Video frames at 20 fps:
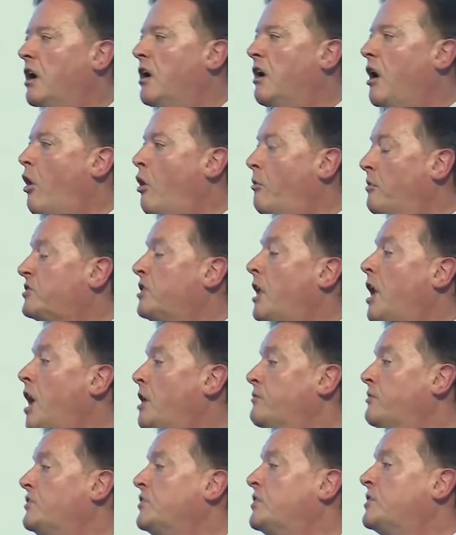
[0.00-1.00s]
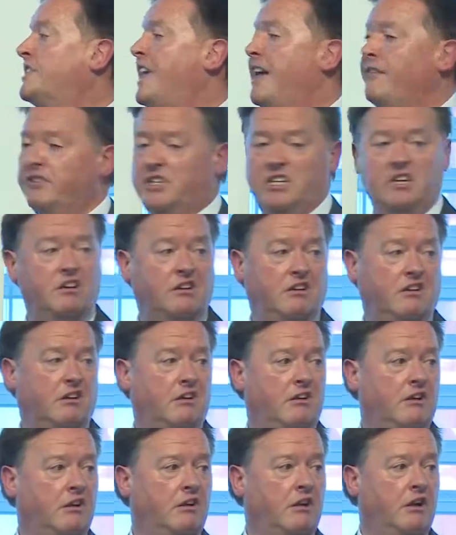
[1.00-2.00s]
almost $170.
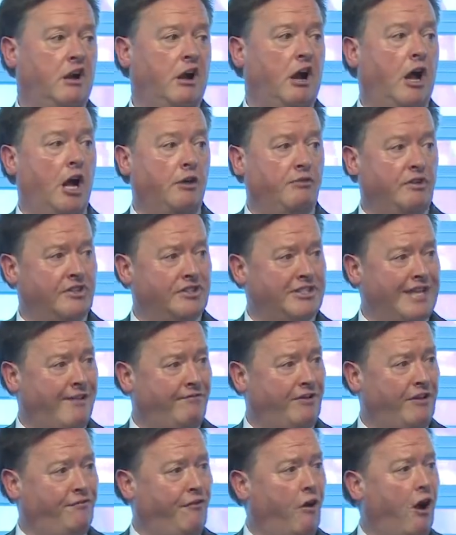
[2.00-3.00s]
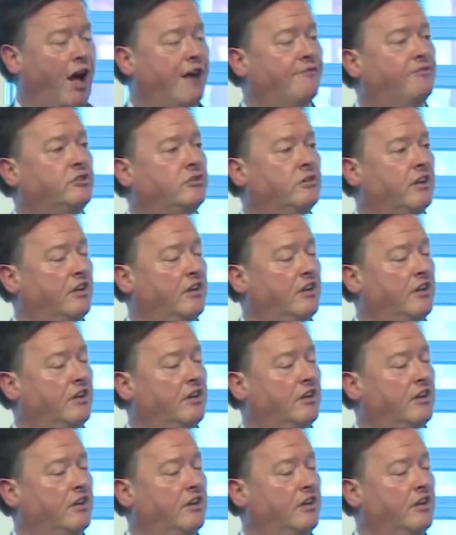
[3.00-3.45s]
$175